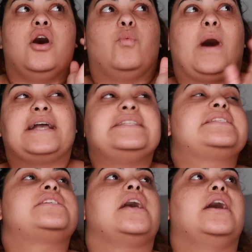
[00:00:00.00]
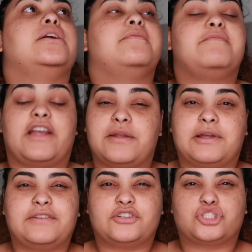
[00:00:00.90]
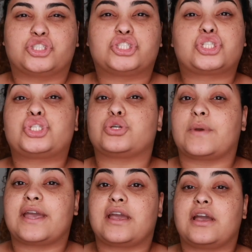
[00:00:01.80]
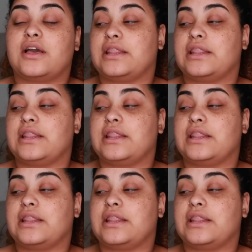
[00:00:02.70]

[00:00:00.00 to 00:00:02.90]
why it's very beneficial to just do it